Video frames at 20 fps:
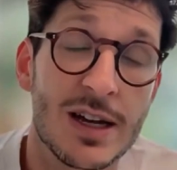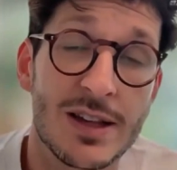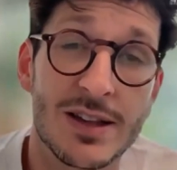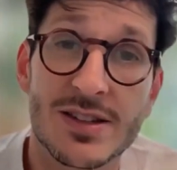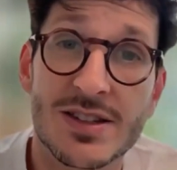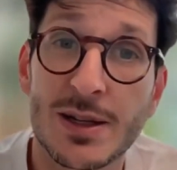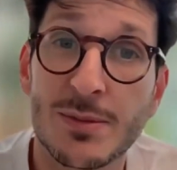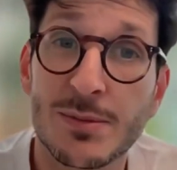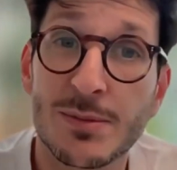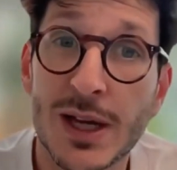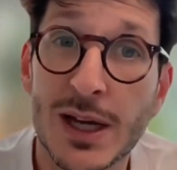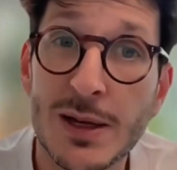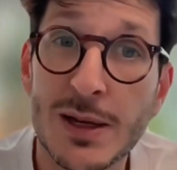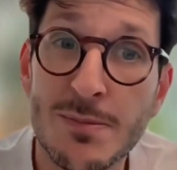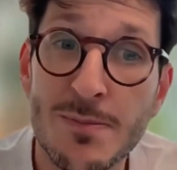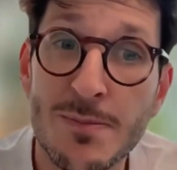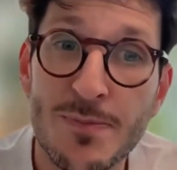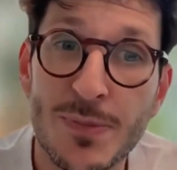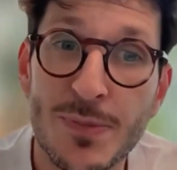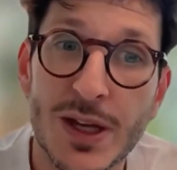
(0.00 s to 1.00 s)
at the same
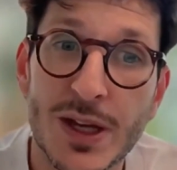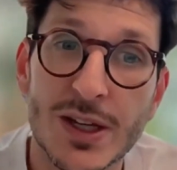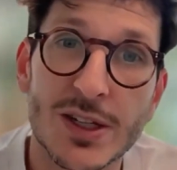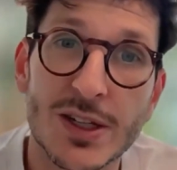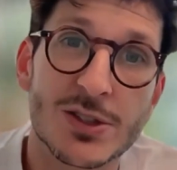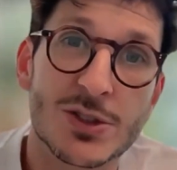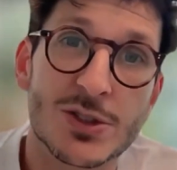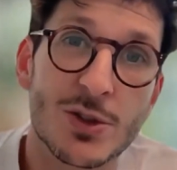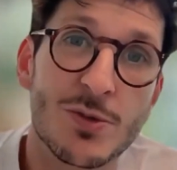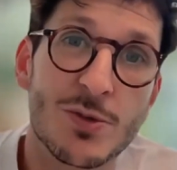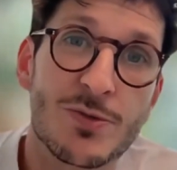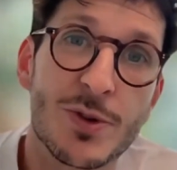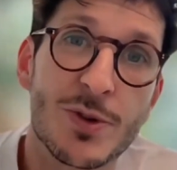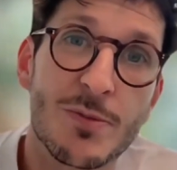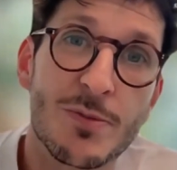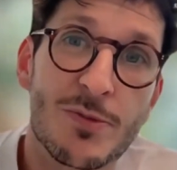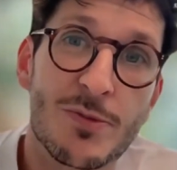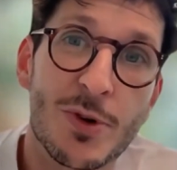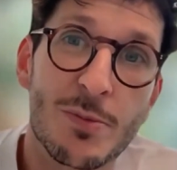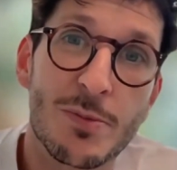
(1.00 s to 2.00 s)
time. So
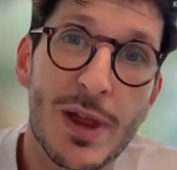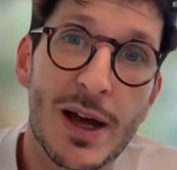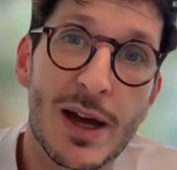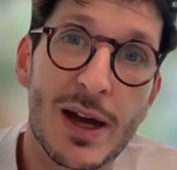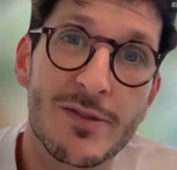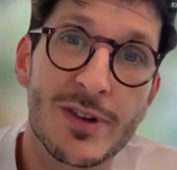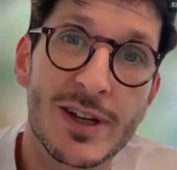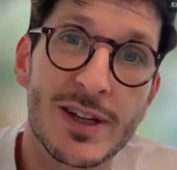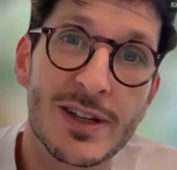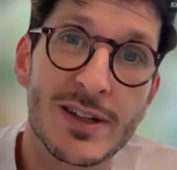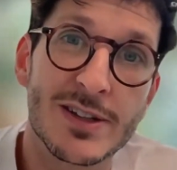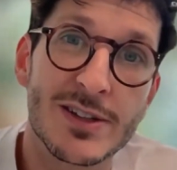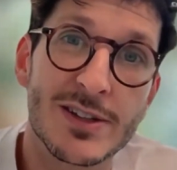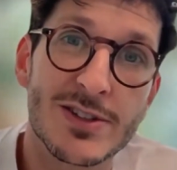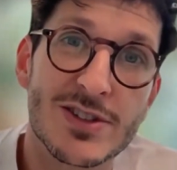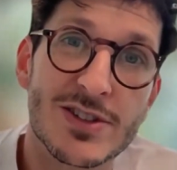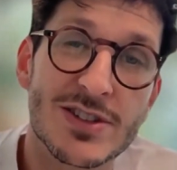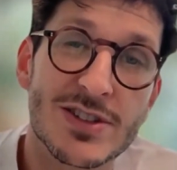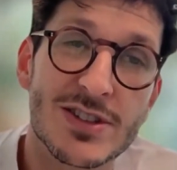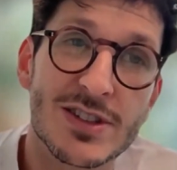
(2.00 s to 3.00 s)
from that vein,
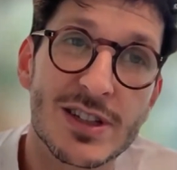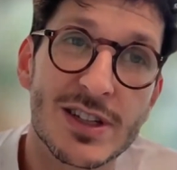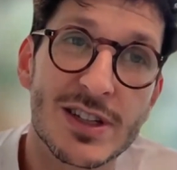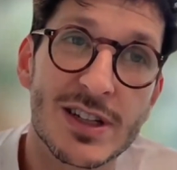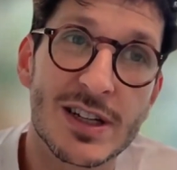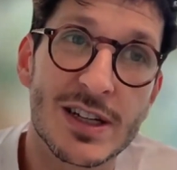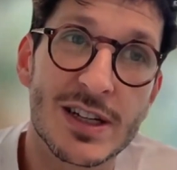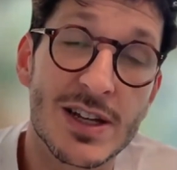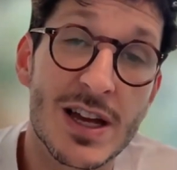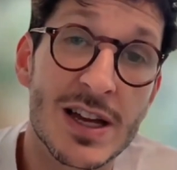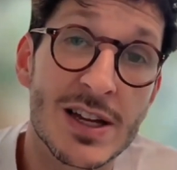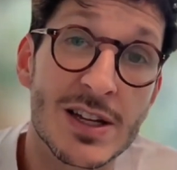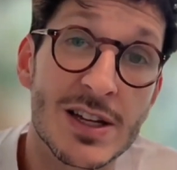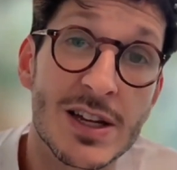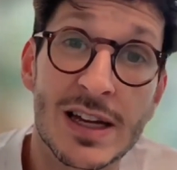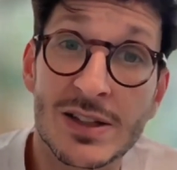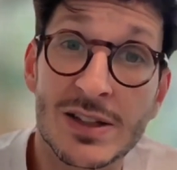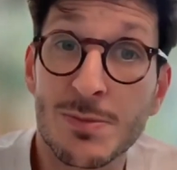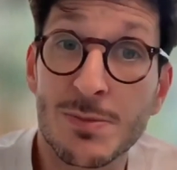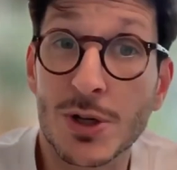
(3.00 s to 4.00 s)

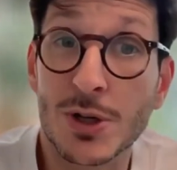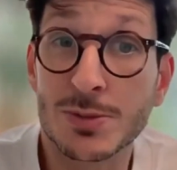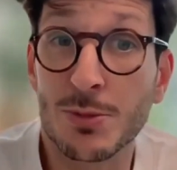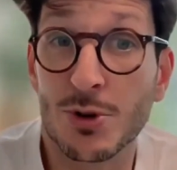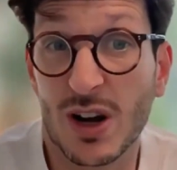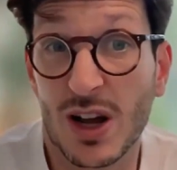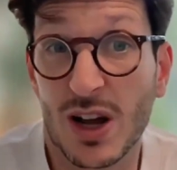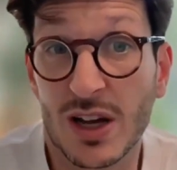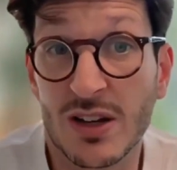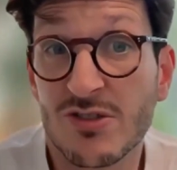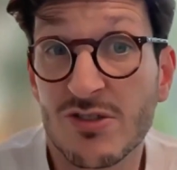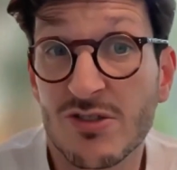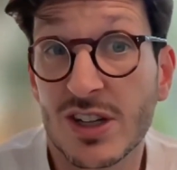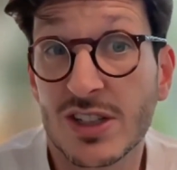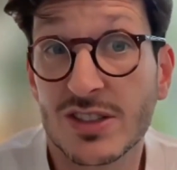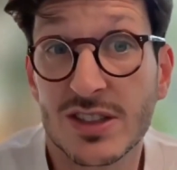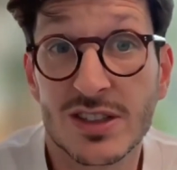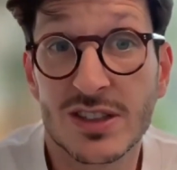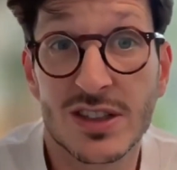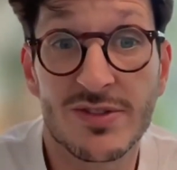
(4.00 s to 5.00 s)
it's much more
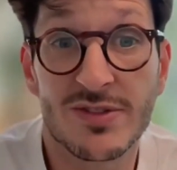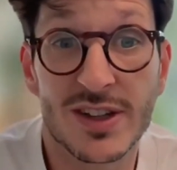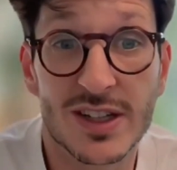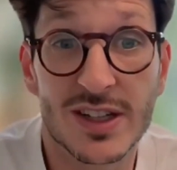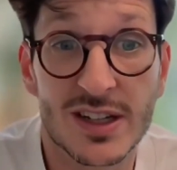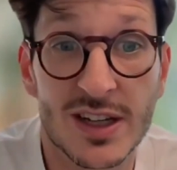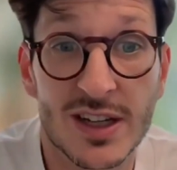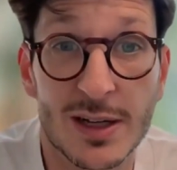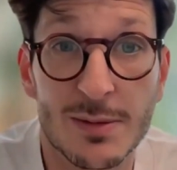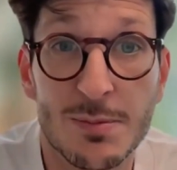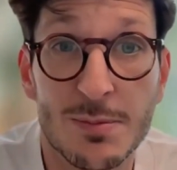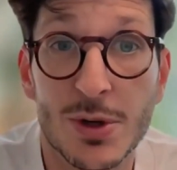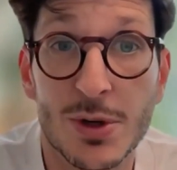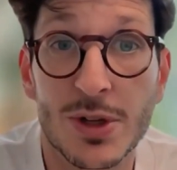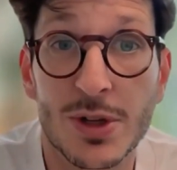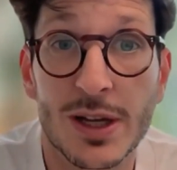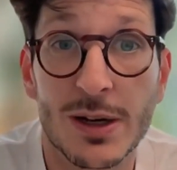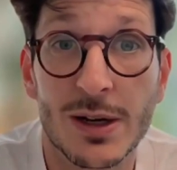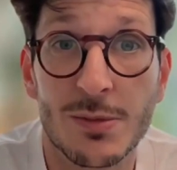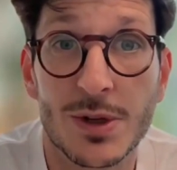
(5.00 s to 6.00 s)
interesting, if I can kind of
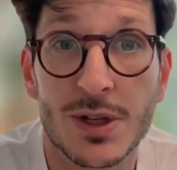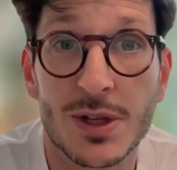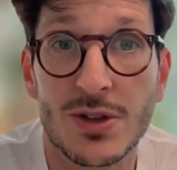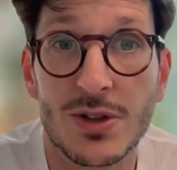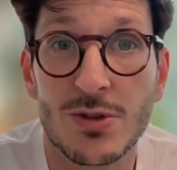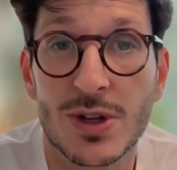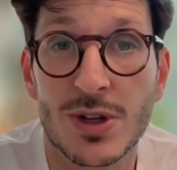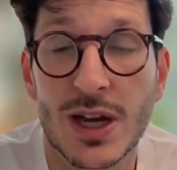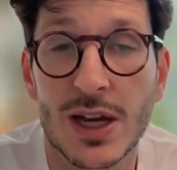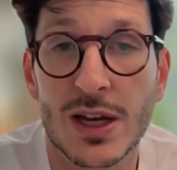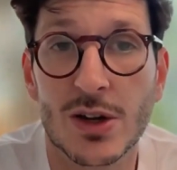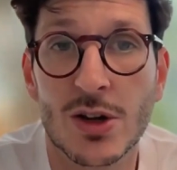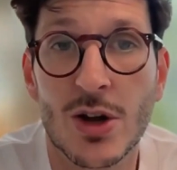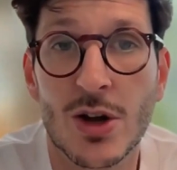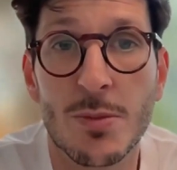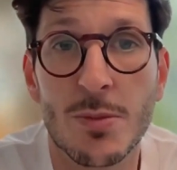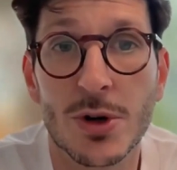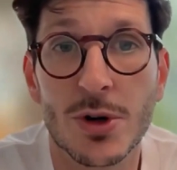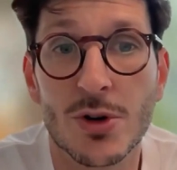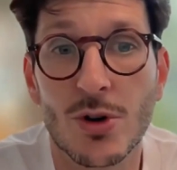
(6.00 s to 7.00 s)
put it that way. You kind of
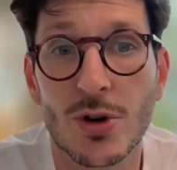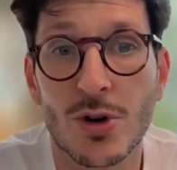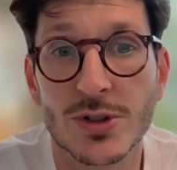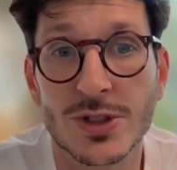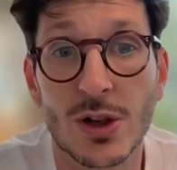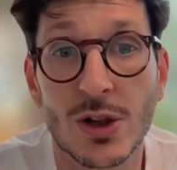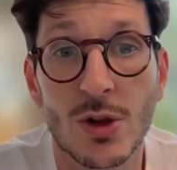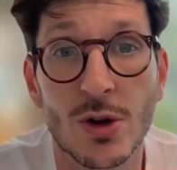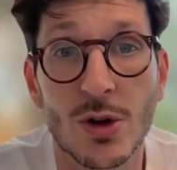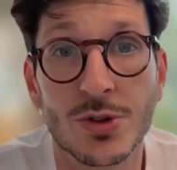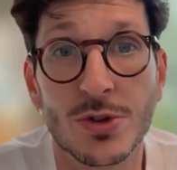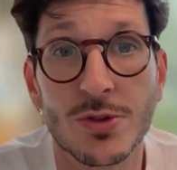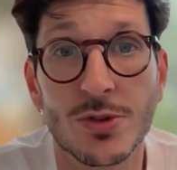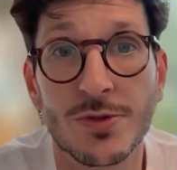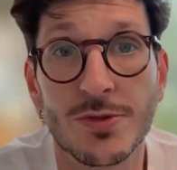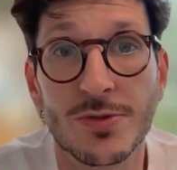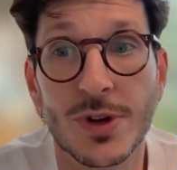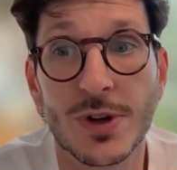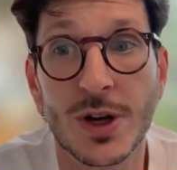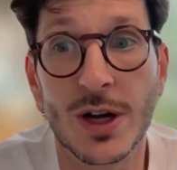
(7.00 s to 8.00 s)
come across a lot
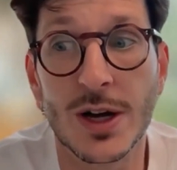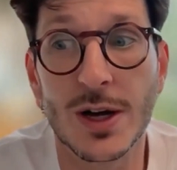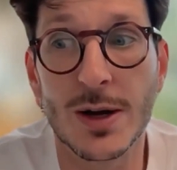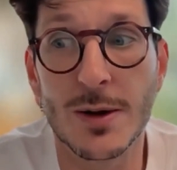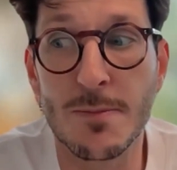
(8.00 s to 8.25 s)
of